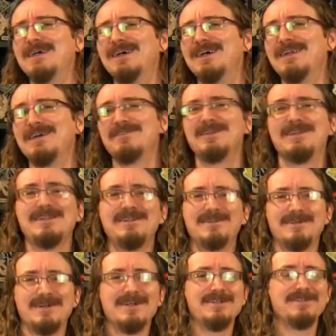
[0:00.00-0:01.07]
I'd love to
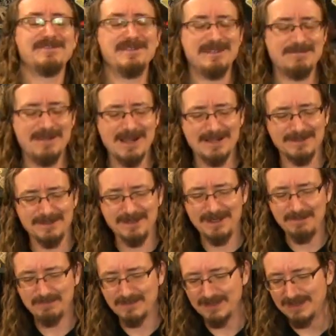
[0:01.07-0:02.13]
hear uh, your feedback
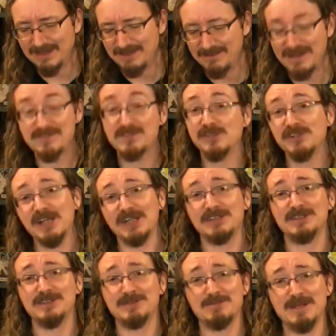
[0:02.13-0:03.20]
on it. Uh, if you have
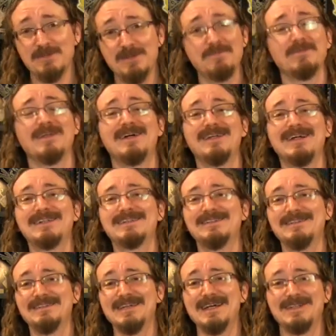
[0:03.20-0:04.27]
suggestions, maybe I'd like to
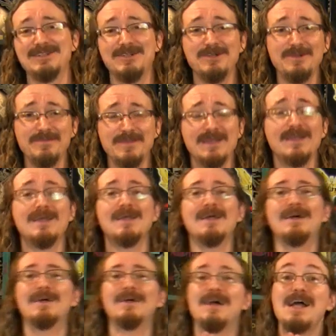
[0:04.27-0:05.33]
hear that too.
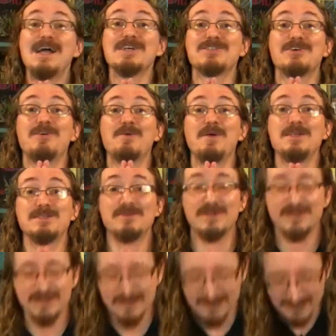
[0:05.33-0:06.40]
Uh, as always, I
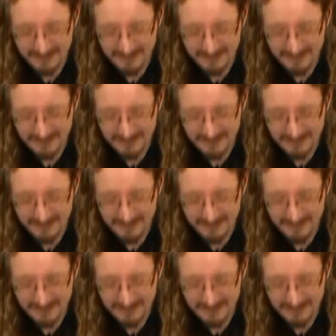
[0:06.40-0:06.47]
want to thank you,